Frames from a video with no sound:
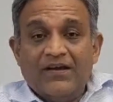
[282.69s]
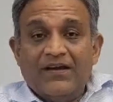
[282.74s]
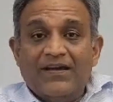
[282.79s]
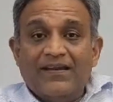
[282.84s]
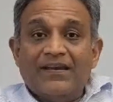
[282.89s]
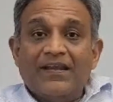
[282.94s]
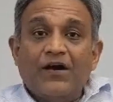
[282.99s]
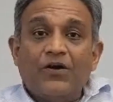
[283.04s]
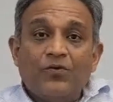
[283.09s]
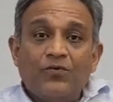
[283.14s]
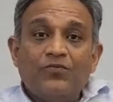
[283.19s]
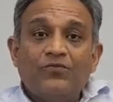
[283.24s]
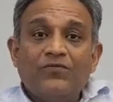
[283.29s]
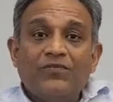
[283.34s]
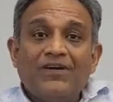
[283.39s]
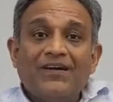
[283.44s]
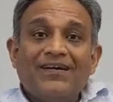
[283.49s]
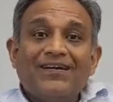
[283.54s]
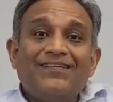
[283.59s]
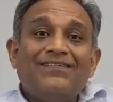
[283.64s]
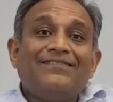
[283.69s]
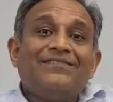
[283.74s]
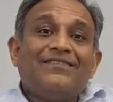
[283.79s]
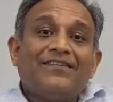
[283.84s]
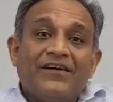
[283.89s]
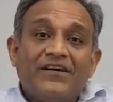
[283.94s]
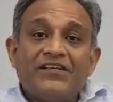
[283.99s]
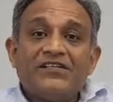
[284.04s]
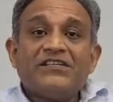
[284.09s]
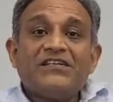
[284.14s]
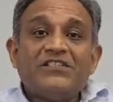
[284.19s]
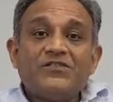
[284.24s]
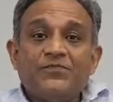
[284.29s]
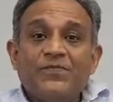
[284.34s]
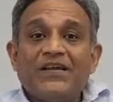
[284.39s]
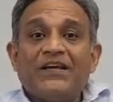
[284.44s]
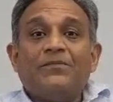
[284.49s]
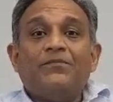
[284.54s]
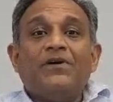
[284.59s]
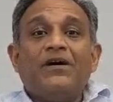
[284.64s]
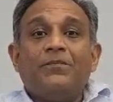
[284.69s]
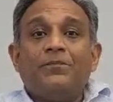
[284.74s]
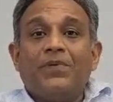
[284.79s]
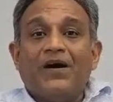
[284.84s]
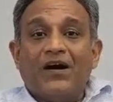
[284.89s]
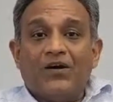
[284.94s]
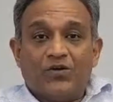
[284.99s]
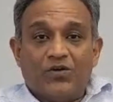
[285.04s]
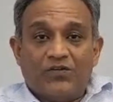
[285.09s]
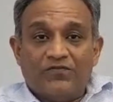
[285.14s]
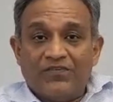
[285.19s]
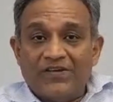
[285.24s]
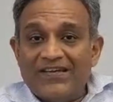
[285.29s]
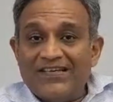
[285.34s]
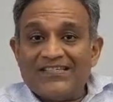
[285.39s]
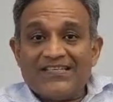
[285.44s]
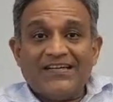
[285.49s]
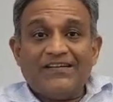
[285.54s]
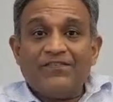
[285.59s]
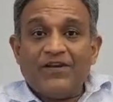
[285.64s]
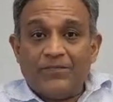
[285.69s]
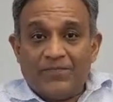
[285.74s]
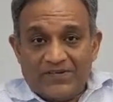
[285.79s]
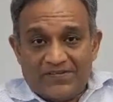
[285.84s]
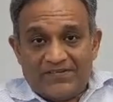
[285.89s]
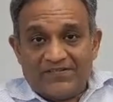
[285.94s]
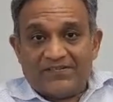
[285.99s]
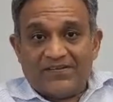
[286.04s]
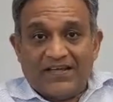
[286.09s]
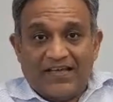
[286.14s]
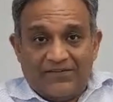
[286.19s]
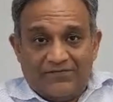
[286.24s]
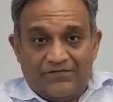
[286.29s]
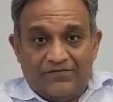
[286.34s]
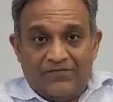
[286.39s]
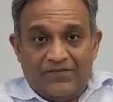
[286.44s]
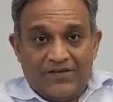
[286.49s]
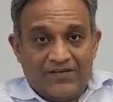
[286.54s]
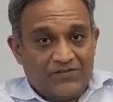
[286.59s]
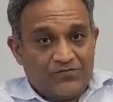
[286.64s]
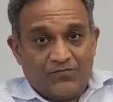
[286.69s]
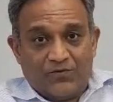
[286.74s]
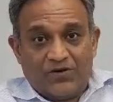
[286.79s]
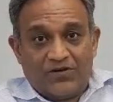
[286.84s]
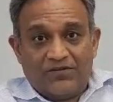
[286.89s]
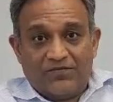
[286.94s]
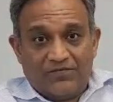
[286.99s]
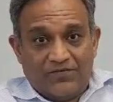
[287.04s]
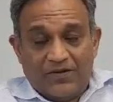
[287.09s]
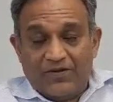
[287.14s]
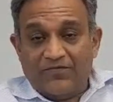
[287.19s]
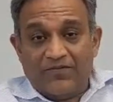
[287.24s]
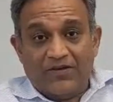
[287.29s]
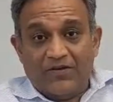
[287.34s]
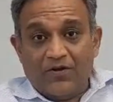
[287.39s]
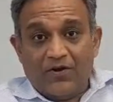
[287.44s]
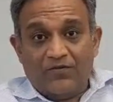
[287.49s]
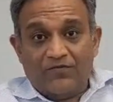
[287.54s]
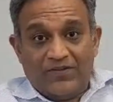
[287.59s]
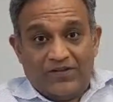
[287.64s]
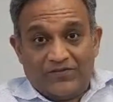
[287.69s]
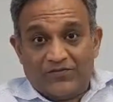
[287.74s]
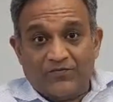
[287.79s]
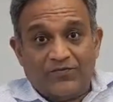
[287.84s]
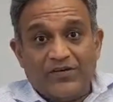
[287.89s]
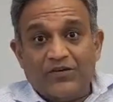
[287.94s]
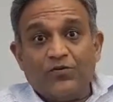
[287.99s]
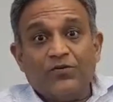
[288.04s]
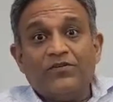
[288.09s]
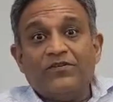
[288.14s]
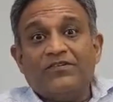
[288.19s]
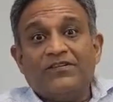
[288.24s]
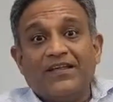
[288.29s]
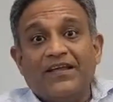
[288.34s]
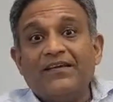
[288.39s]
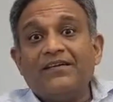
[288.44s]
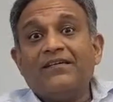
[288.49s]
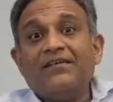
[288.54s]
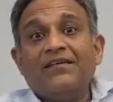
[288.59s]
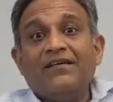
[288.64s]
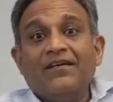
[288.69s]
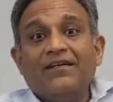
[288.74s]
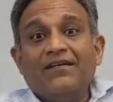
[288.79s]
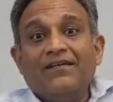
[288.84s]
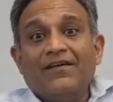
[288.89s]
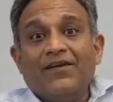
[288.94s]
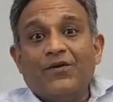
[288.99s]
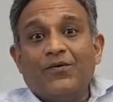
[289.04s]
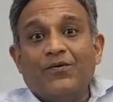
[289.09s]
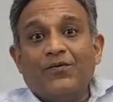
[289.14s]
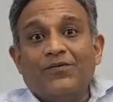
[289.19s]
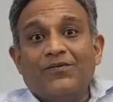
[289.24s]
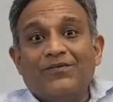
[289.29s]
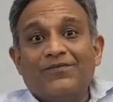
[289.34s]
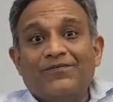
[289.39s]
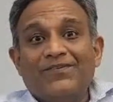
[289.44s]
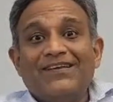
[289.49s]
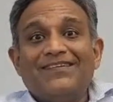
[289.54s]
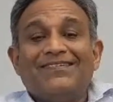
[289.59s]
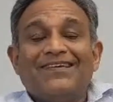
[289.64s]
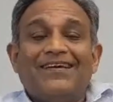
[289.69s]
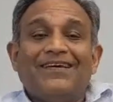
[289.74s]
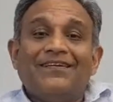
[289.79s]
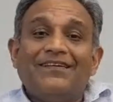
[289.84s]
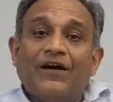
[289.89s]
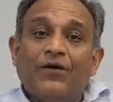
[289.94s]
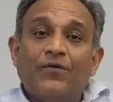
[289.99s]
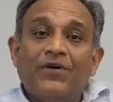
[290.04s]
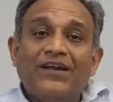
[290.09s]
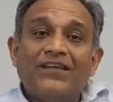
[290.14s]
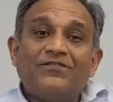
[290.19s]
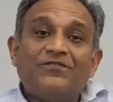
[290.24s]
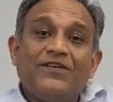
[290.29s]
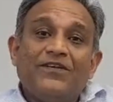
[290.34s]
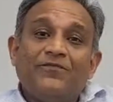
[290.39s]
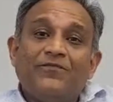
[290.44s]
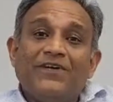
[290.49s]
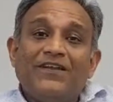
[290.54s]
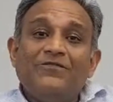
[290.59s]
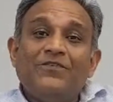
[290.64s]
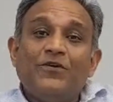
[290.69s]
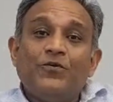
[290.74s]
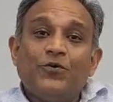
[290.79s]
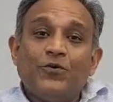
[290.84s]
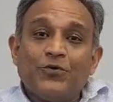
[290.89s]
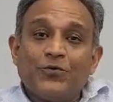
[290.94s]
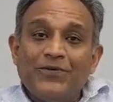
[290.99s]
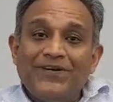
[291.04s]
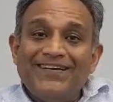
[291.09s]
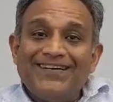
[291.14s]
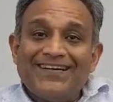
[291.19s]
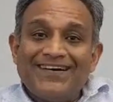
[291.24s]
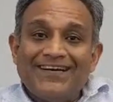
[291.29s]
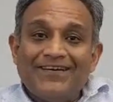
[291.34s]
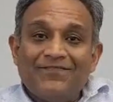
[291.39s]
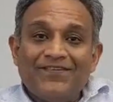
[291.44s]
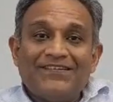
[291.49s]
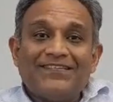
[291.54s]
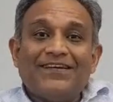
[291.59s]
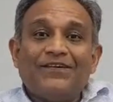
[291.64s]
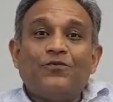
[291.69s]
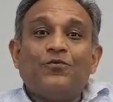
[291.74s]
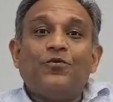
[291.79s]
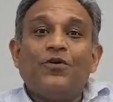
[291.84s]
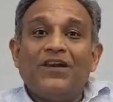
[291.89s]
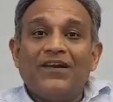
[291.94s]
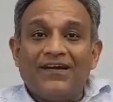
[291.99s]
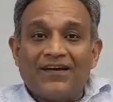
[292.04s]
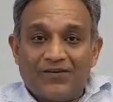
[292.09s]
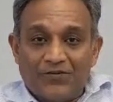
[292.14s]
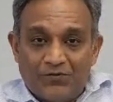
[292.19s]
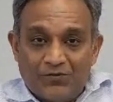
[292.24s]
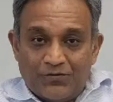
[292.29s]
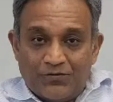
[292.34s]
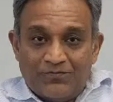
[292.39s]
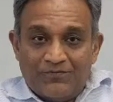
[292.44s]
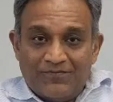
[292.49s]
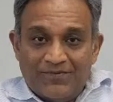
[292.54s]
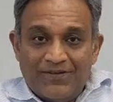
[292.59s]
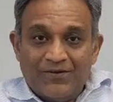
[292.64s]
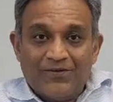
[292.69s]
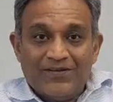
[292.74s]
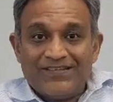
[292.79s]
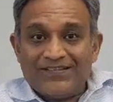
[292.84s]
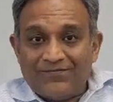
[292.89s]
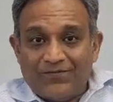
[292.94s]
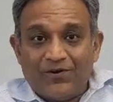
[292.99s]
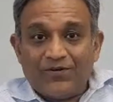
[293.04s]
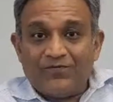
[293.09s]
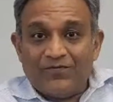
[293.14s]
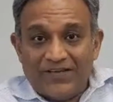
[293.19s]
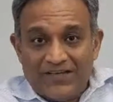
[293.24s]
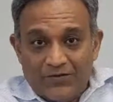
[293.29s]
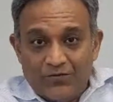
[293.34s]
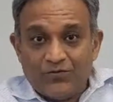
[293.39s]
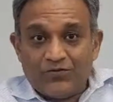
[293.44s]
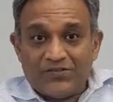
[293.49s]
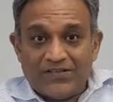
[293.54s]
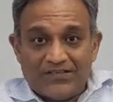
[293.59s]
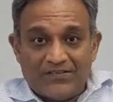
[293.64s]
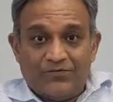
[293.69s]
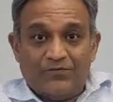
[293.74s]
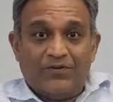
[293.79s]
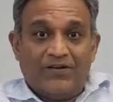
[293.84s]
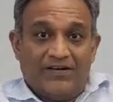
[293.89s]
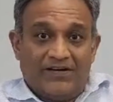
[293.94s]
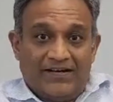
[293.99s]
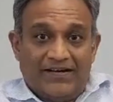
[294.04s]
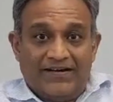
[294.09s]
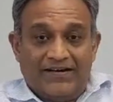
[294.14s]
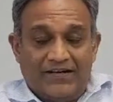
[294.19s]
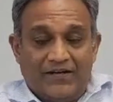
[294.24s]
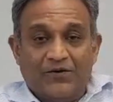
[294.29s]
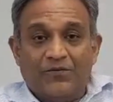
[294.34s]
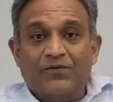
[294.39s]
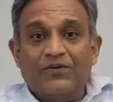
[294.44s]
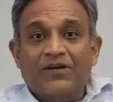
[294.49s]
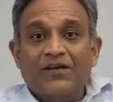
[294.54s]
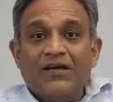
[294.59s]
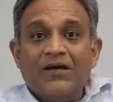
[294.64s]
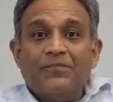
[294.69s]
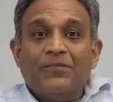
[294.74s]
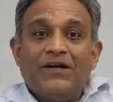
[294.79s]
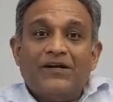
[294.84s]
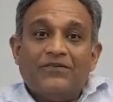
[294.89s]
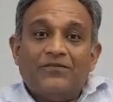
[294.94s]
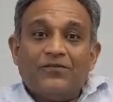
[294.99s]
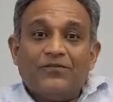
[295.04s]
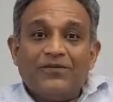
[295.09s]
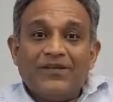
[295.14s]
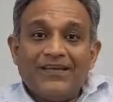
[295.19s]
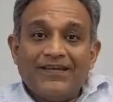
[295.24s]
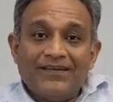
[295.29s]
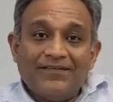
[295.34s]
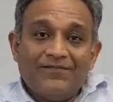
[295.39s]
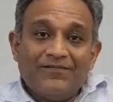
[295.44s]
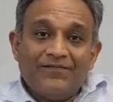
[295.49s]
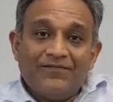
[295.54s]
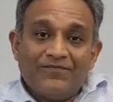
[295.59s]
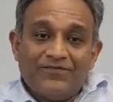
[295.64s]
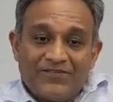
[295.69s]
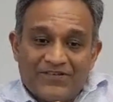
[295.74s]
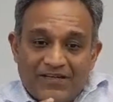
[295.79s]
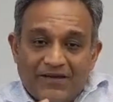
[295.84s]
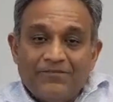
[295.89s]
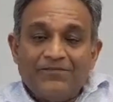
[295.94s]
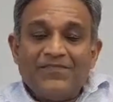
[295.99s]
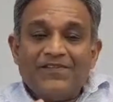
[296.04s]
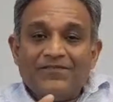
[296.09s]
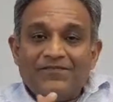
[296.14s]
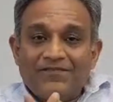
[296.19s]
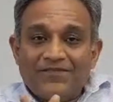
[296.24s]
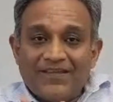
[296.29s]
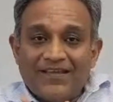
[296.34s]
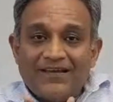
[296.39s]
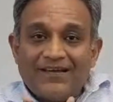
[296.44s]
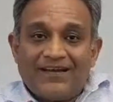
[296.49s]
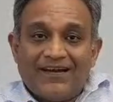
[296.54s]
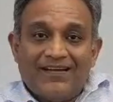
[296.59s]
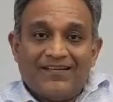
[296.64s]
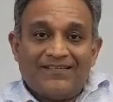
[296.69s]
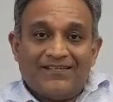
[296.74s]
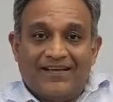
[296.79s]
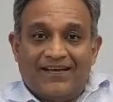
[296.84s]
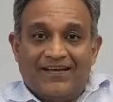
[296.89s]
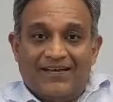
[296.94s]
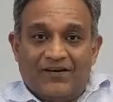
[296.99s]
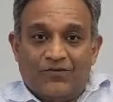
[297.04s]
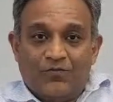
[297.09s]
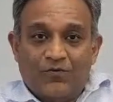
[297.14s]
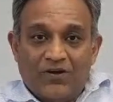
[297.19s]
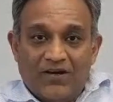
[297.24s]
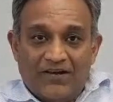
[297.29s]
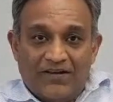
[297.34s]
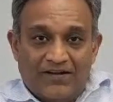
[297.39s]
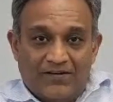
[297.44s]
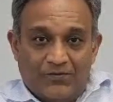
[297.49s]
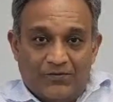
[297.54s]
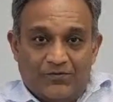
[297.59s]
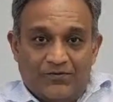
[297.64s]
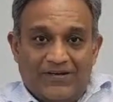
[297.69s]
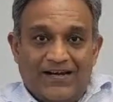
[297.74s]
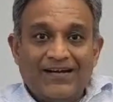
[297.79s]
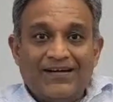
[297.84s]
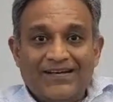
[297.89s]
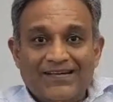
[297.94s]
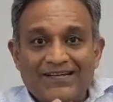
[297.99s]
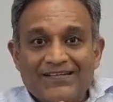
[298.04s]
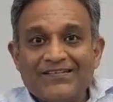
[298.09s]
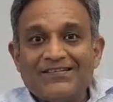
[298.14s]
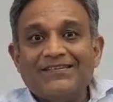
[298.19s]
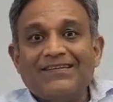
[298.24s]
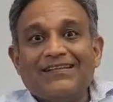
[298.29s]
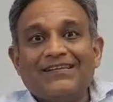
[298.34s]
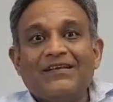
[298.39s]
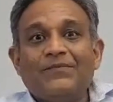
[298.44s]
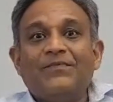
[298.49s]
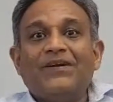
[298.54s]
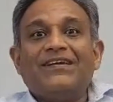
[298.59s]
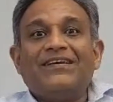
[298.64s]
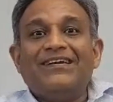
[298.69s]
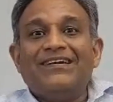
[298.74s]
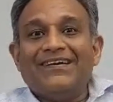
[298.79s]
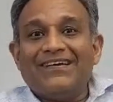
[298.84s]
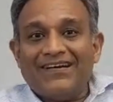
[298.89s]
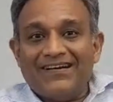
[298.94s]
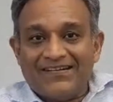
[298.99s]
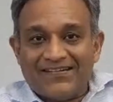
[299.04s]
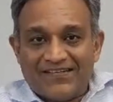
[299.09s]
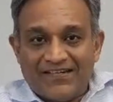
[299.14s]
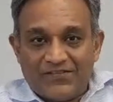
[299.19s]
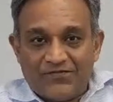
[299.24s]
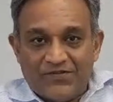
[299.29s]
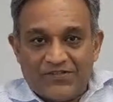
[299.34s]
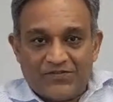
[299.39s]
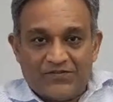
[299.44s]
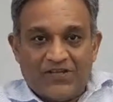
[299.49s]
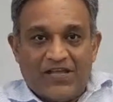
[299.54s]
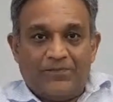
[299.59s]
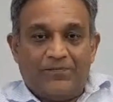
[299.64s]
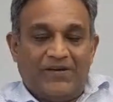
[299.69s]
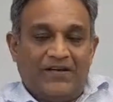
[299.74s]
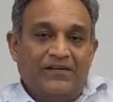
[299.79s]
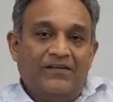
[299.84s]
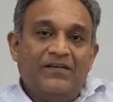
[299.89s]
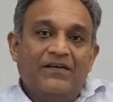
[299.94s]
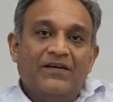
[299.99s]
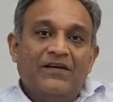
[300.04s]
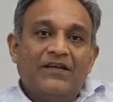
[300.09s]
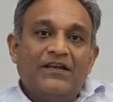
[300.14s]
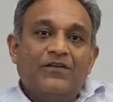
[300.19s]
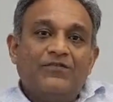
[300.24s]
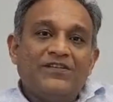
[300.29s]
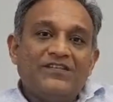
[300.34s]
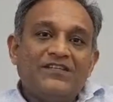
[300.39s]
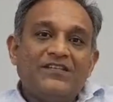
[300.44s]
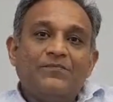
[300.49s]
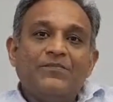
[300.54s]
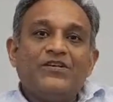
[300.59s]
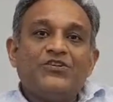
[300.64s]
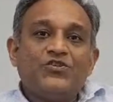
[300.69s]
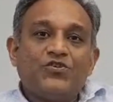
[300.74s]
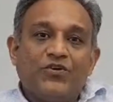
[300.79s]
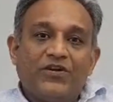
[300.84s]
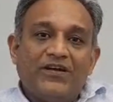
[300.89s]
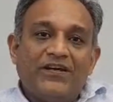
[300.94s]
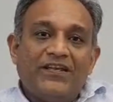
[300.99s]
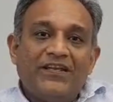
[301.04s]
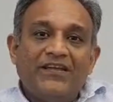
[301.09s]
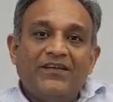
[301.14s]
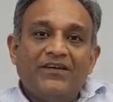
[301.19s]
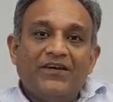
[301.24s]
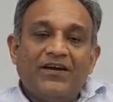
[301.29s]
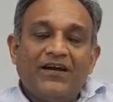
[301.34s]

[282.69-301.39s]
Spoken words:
And now search has become a part of each and every person's life, is what we all feel. So we don't think, we say nowadays, when we go to internet, we say Google kar do, is what we use as a word right now. But so ye shabd ye kahan se aaya, Google kar do, right? It is nothing but internet search which was happening. Now this is the maturity